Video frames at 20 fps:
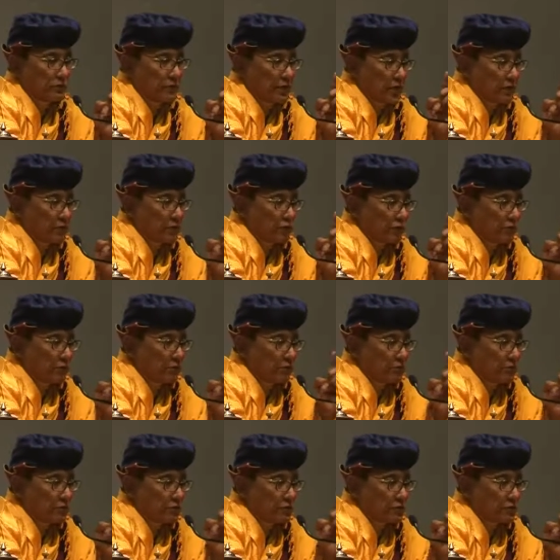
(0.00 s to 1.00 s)
That
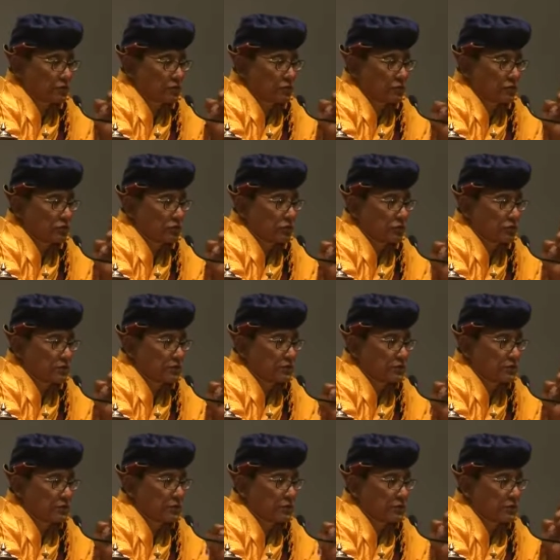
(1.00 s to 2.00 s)
one person who
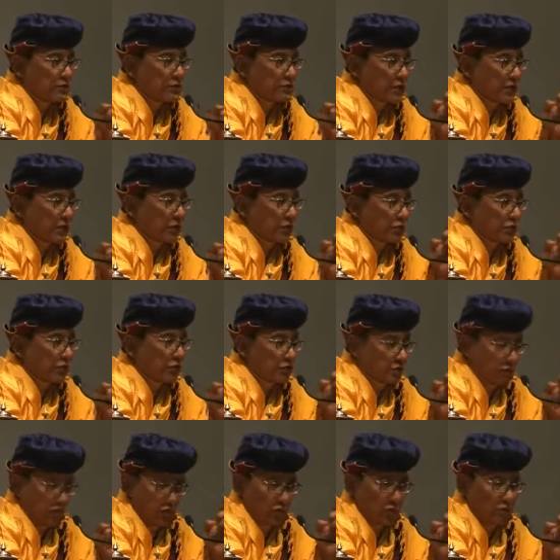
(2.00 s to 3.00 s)
is staying with
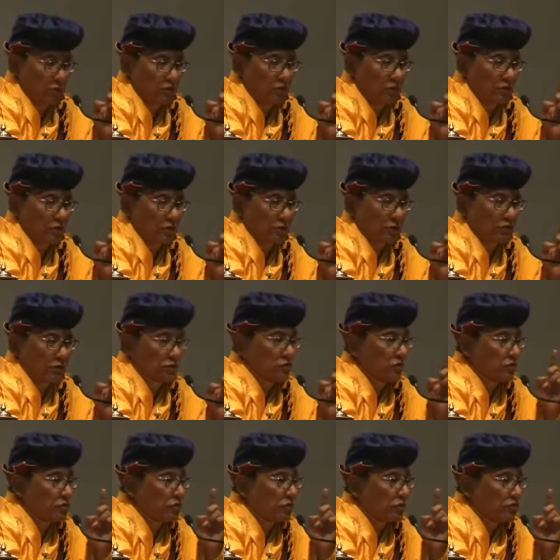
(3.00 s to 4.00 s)
you.
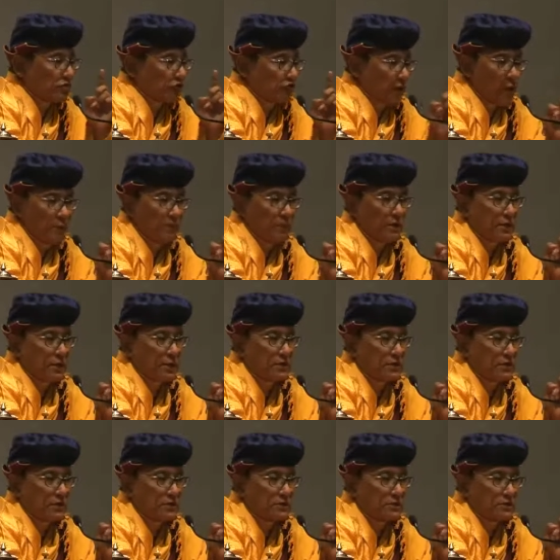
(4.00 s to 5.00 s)
So family
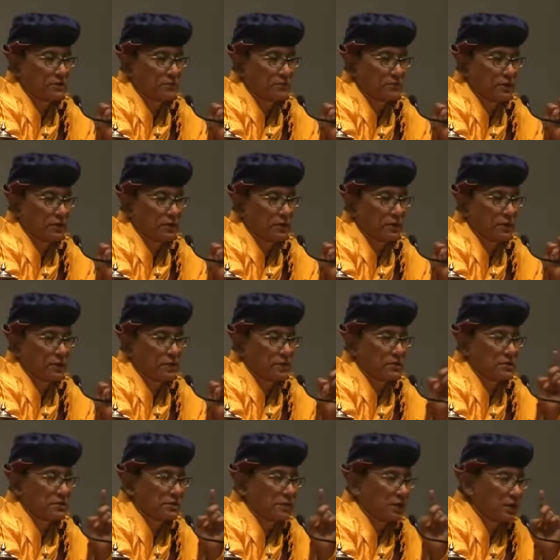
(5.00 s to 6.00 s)
needs to be
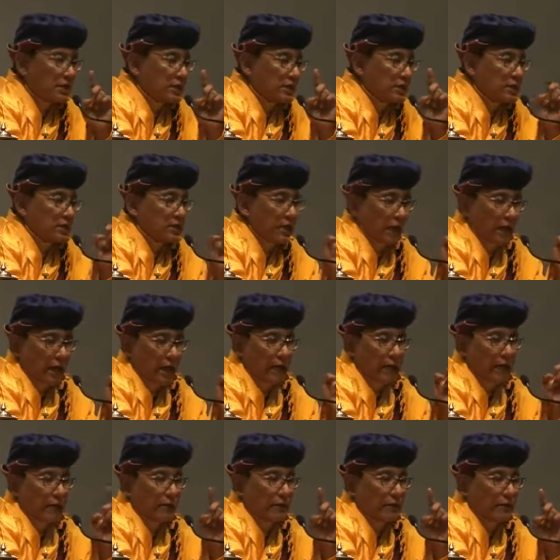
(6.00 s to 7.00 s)
taken
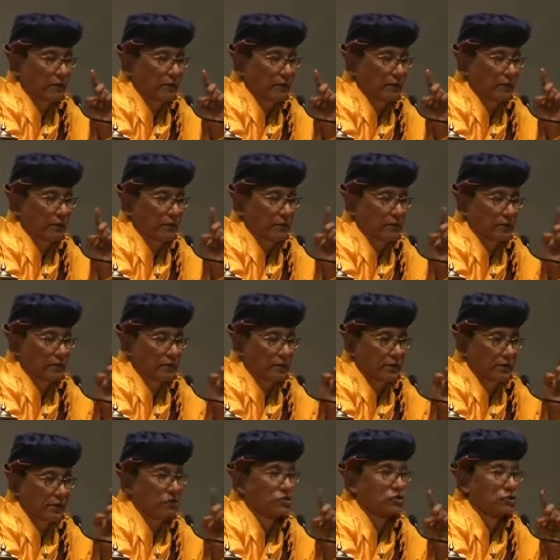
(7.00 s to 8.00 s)
care
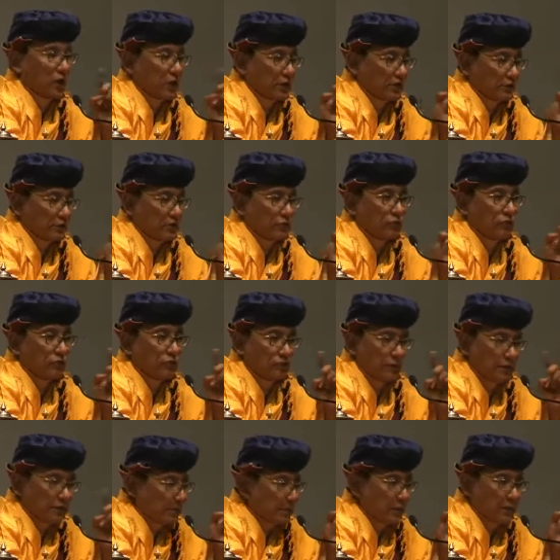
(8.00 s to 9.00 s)
each other
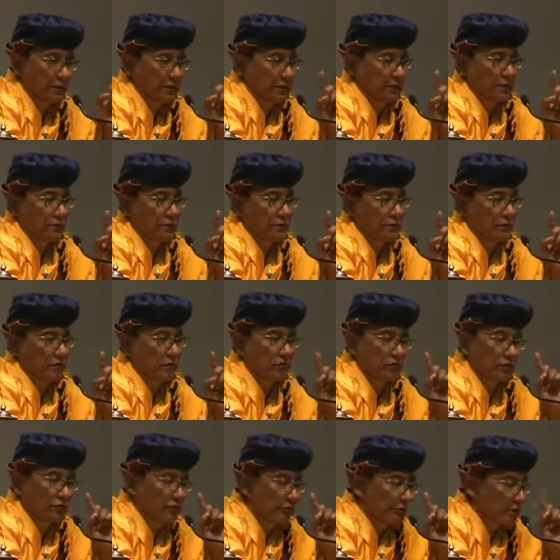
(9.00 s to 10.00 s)
very badly,
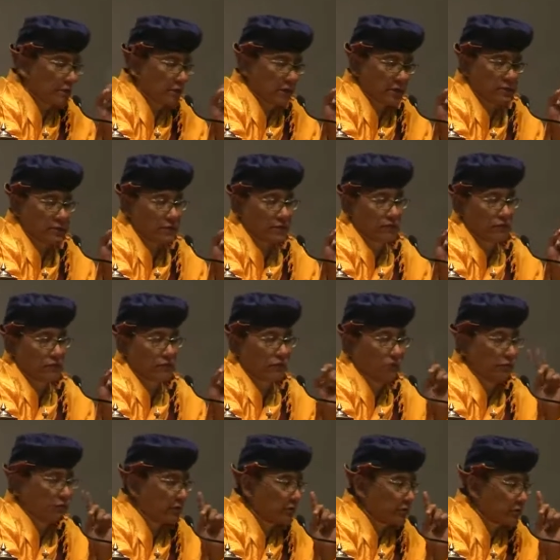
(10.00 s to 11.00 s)
very nicely,
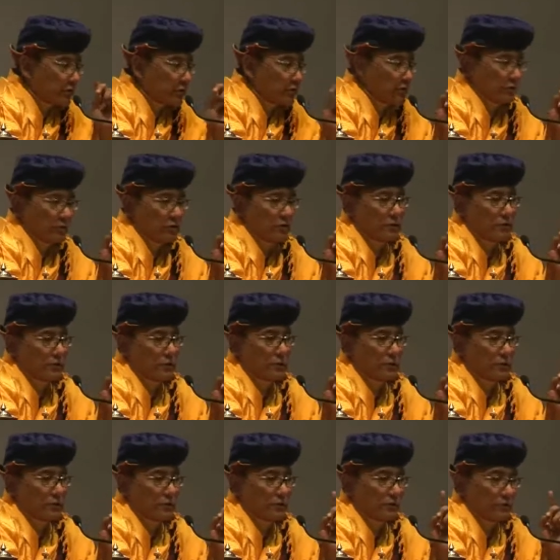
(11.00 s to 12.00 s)
very, very
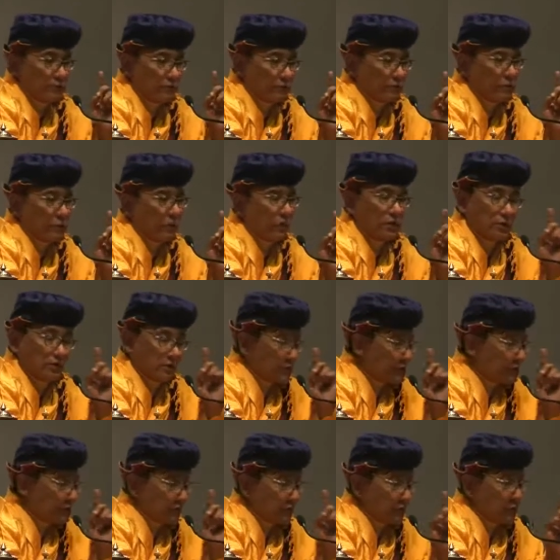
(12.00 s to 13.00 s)
deeply. Very,
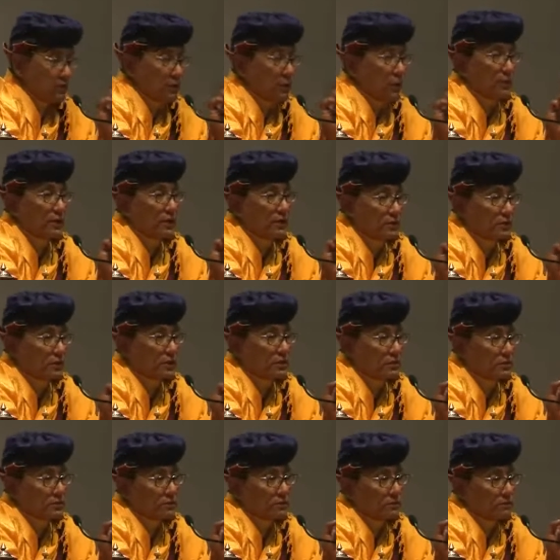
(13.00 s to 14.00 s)
this is very badly needed